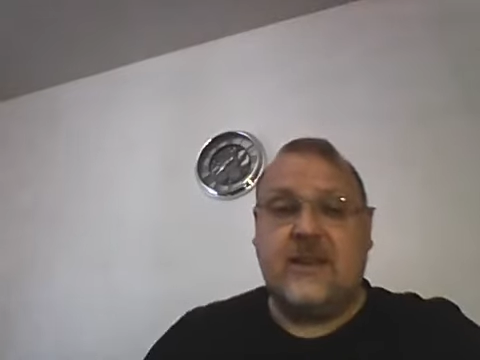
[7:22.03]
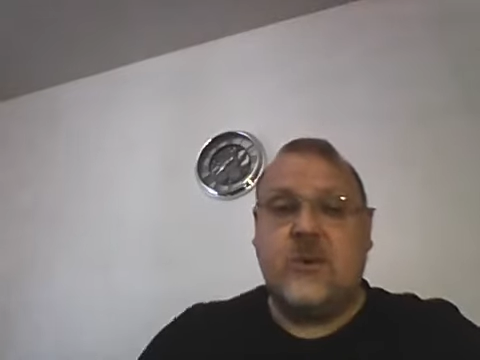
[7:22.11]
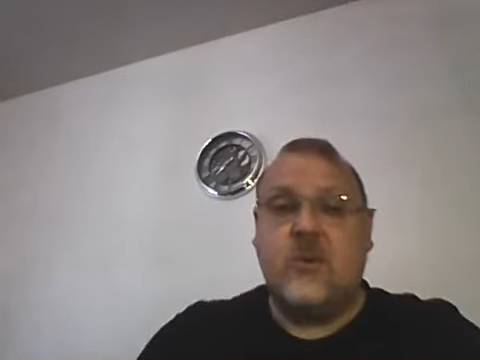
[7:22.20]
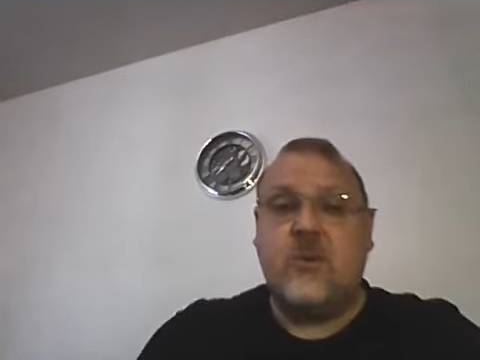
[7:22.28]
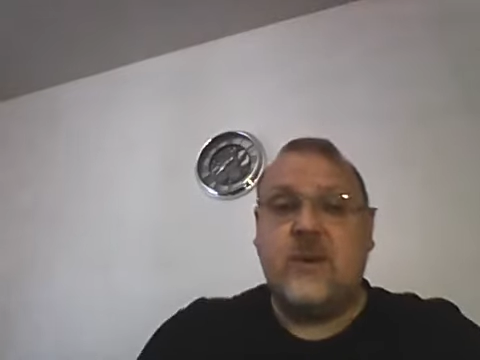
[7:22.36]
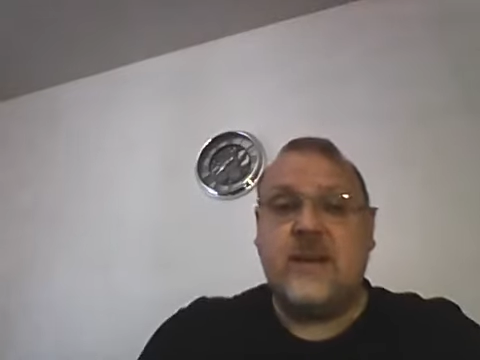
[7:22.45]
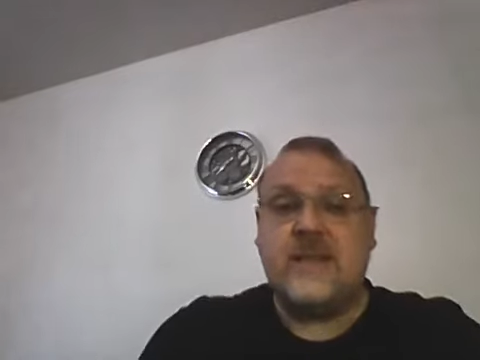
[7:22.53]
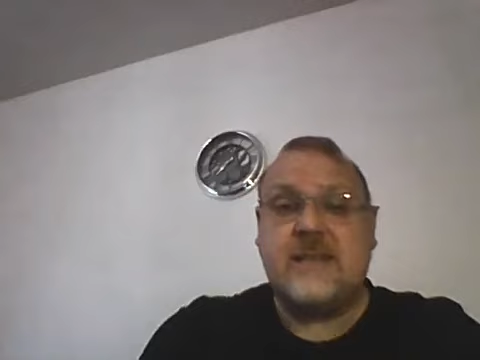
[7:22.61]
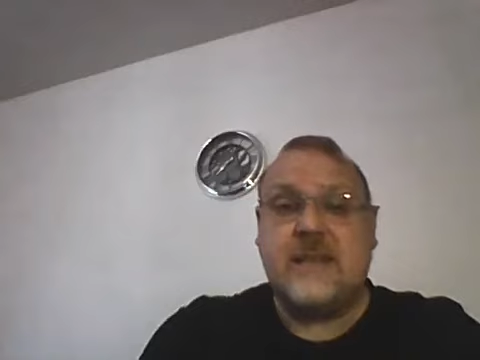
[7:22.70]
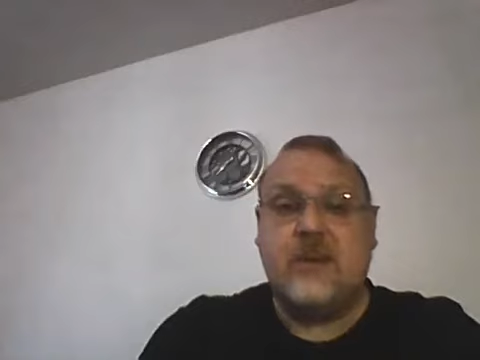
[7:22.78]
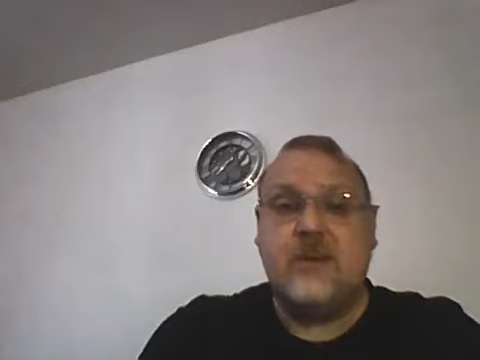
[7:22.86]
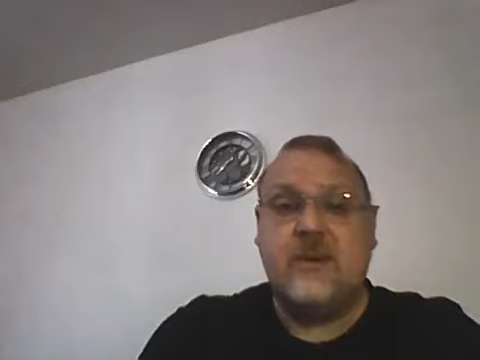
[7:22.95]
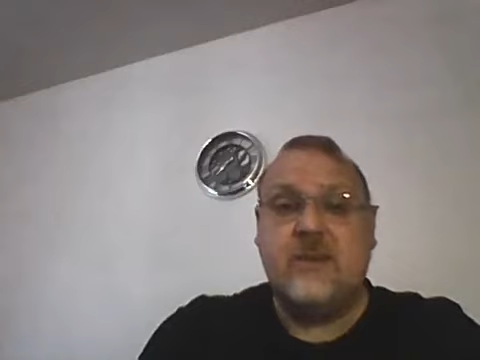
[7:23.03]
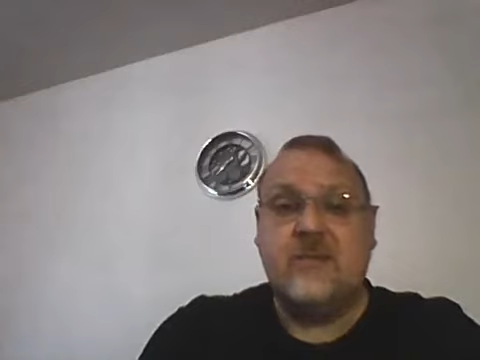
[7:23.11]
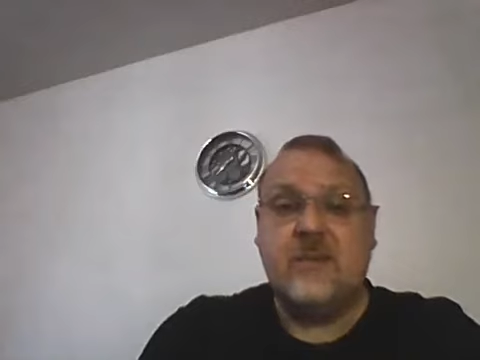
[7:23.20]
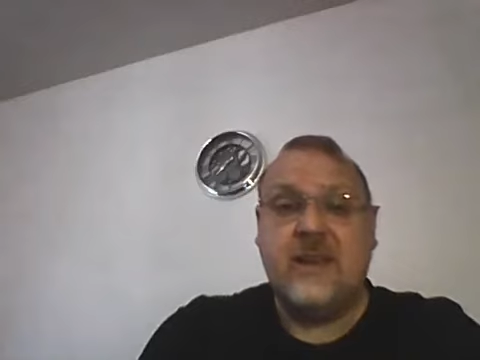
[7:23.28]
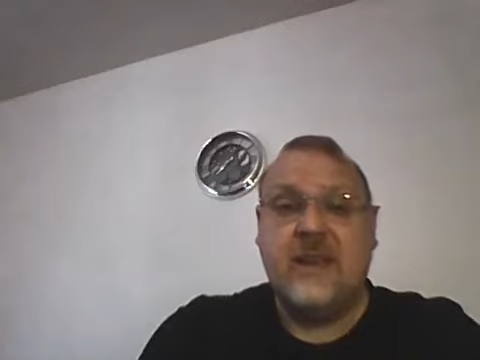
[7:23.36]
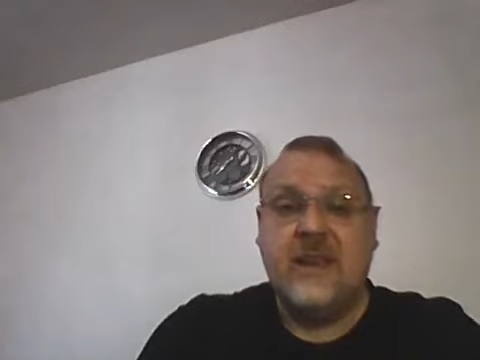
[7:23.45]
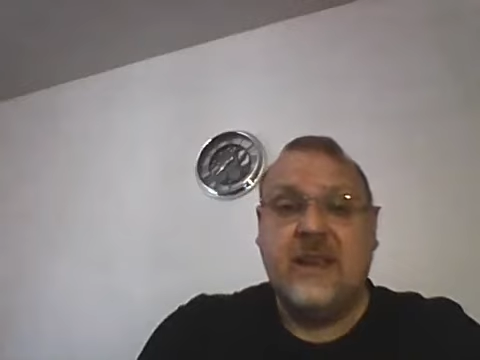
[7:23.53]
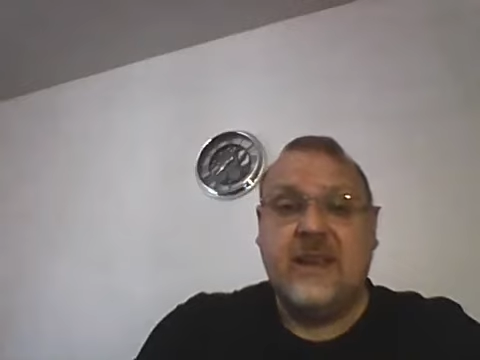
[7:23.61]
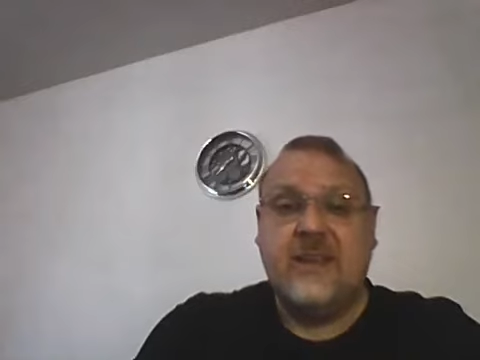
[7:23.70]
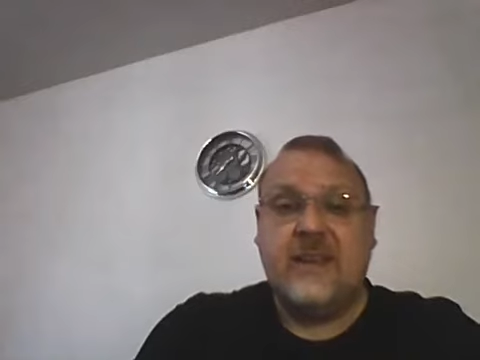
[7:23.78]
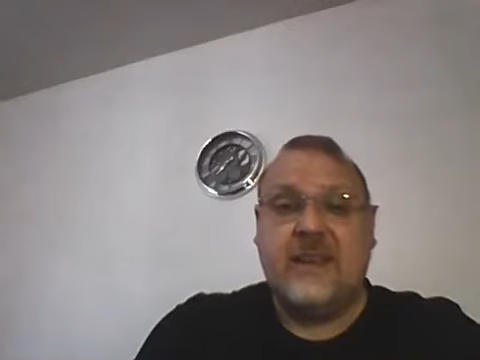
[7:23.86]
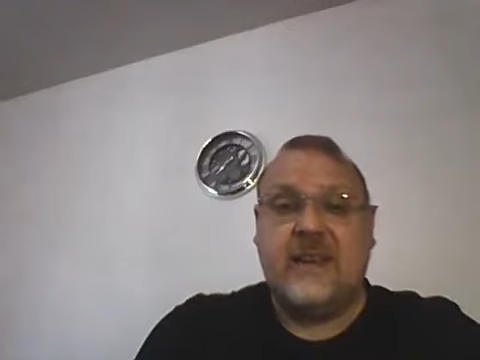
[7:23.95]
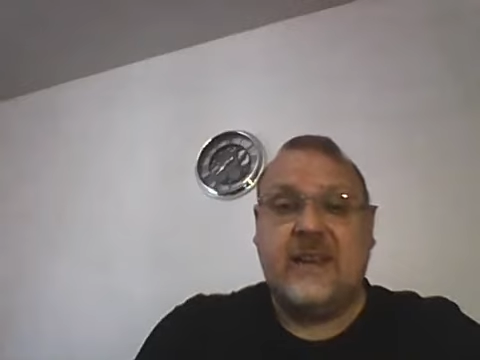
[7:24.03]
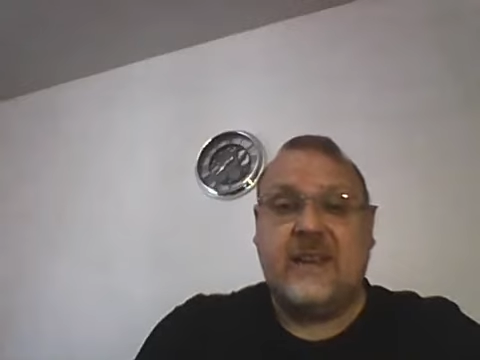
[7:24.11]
cornerstone that